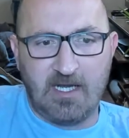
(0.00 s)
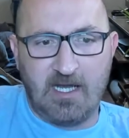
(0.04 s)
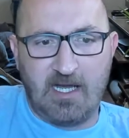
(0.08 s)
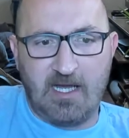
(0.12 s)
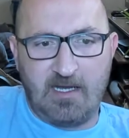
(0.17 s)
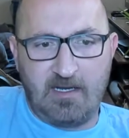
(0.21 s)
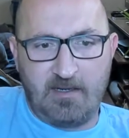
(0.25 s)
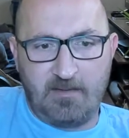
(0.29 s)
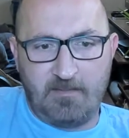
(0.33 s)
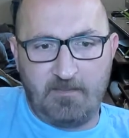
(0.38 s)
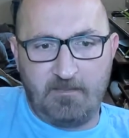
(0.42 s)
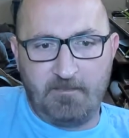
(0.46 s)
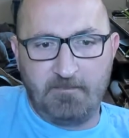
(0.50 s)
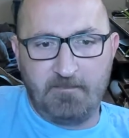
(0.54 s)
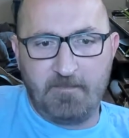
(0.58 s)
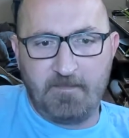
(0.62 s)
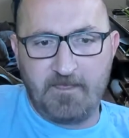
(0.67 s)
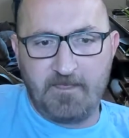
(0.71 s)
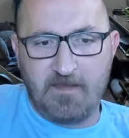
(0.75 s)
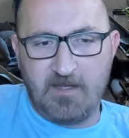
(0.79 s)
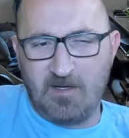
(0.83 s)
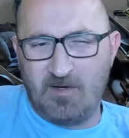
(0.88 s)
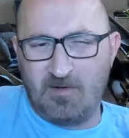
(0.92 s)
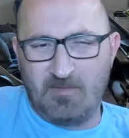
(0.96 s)
Um,
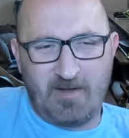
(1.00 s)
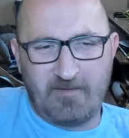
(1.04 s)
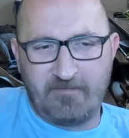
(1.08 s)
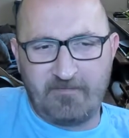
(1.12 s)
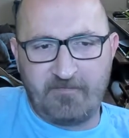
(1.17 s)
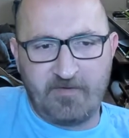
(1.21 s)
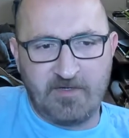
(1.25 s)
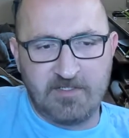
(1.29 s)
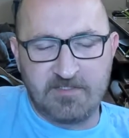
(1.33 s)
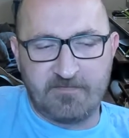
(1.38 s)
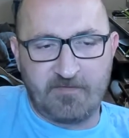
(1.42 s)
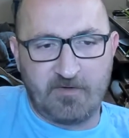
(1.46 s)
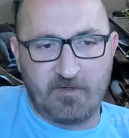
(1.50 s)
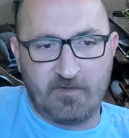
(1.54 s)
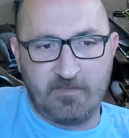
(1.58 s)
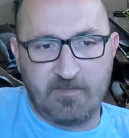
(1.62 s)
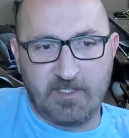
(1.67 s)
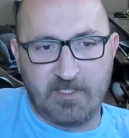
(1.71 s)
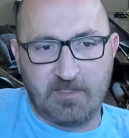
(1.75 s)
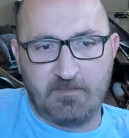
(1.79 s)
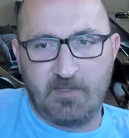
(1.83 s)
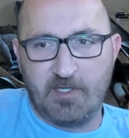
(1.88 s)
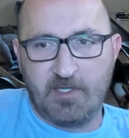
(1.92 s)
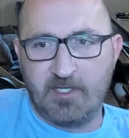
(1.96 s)
you know, my friends have heard me
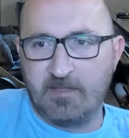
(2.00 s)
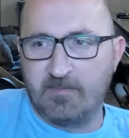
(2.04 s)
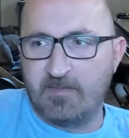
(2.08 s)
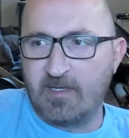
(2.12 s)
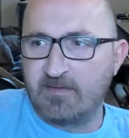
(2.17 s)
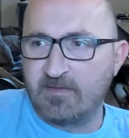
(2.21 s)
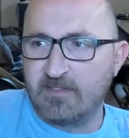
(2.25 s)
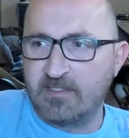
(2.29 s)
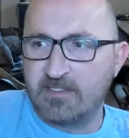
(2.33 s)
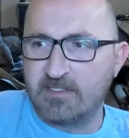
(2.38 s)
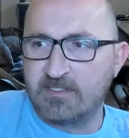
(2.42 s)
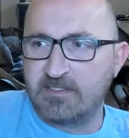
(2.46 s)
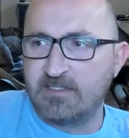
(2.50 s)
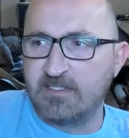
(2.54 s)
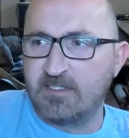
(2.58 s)
complain about this,